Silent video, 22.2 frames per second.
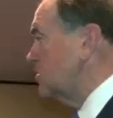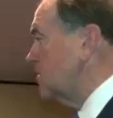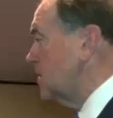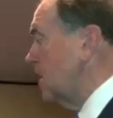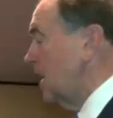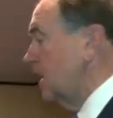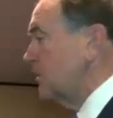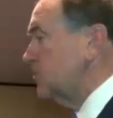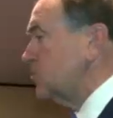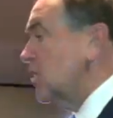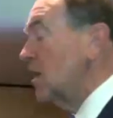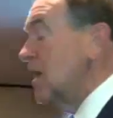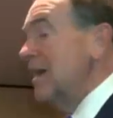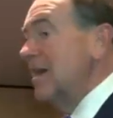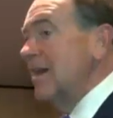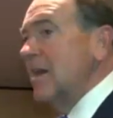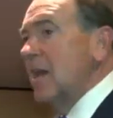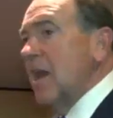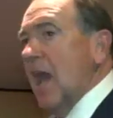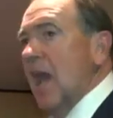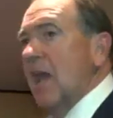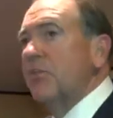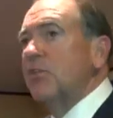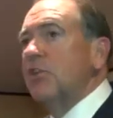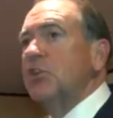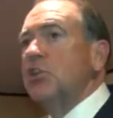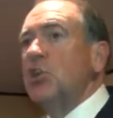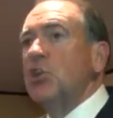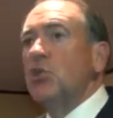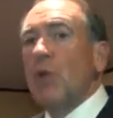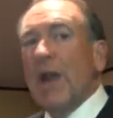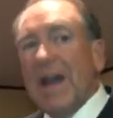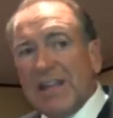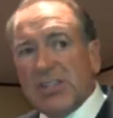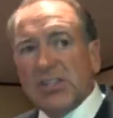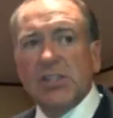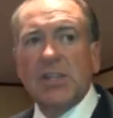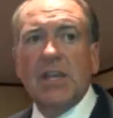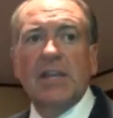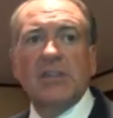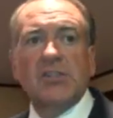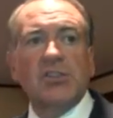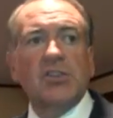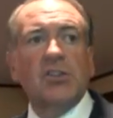States, and the U.S.
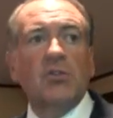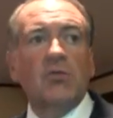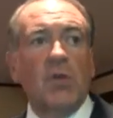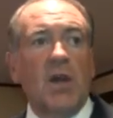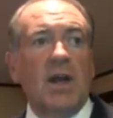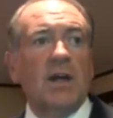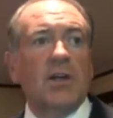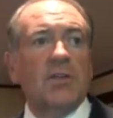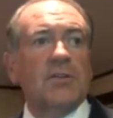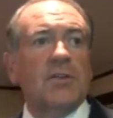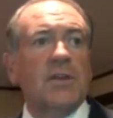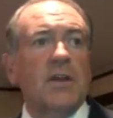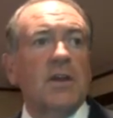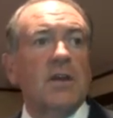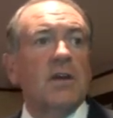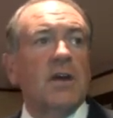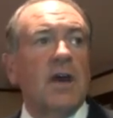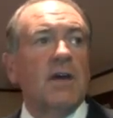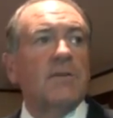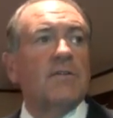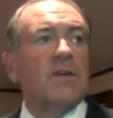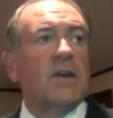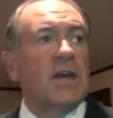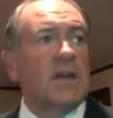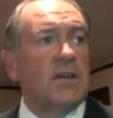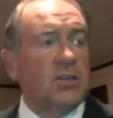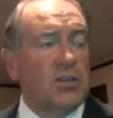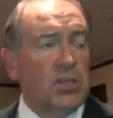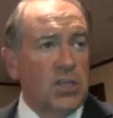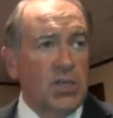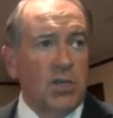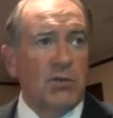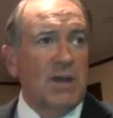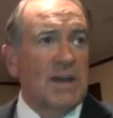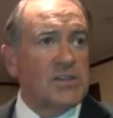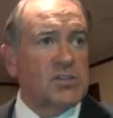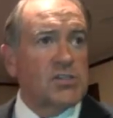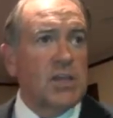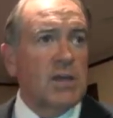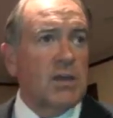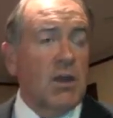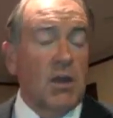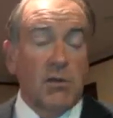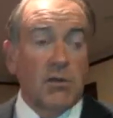gets the wealth of the
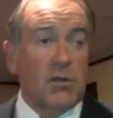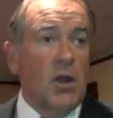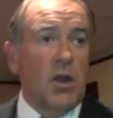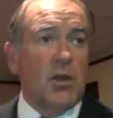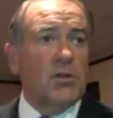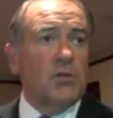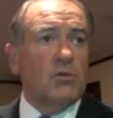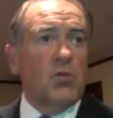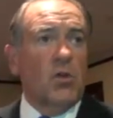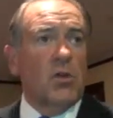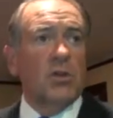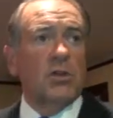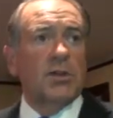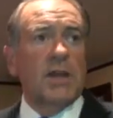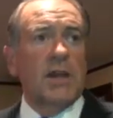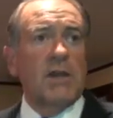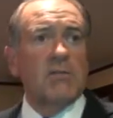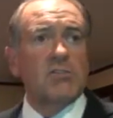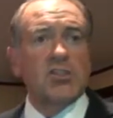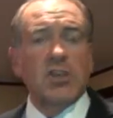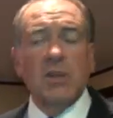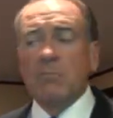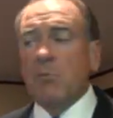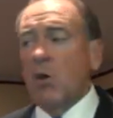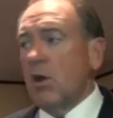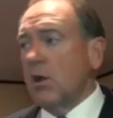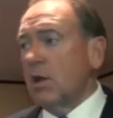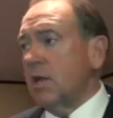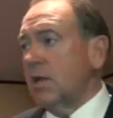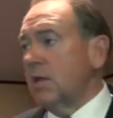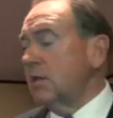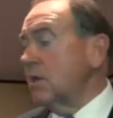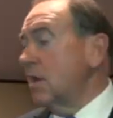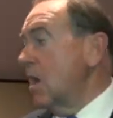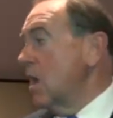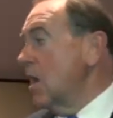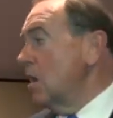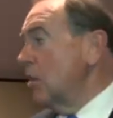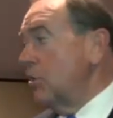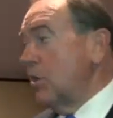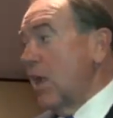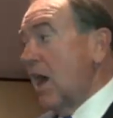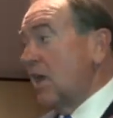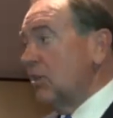U.S. or the world energy market,
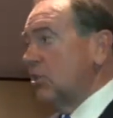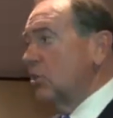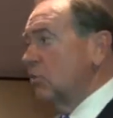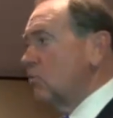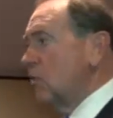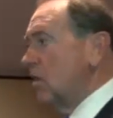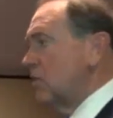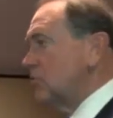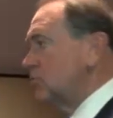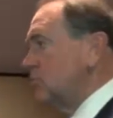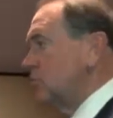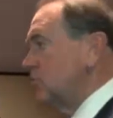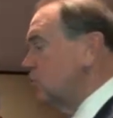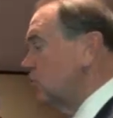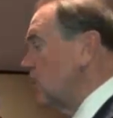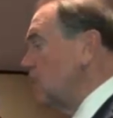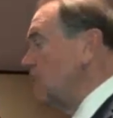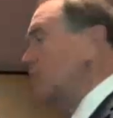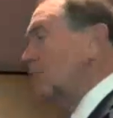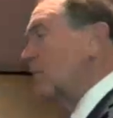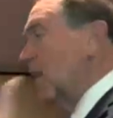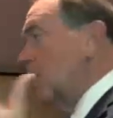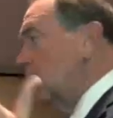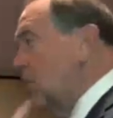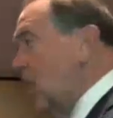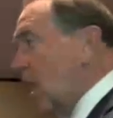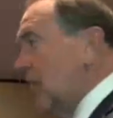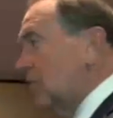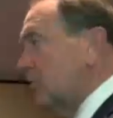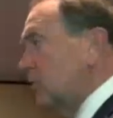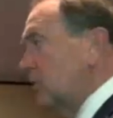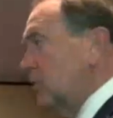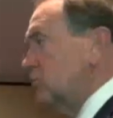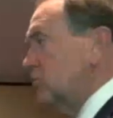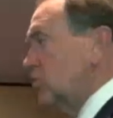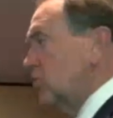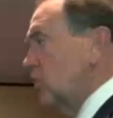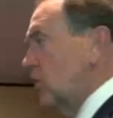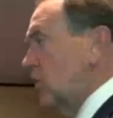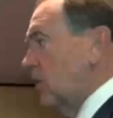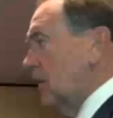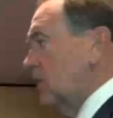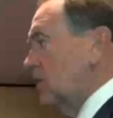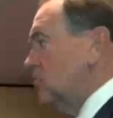not the Russians, not the
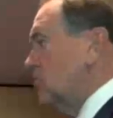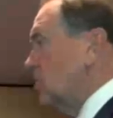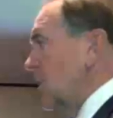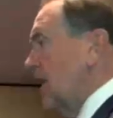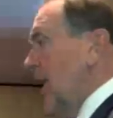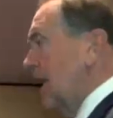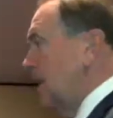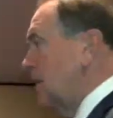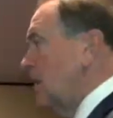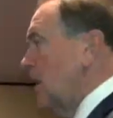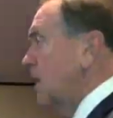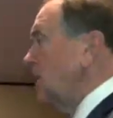Saudis, and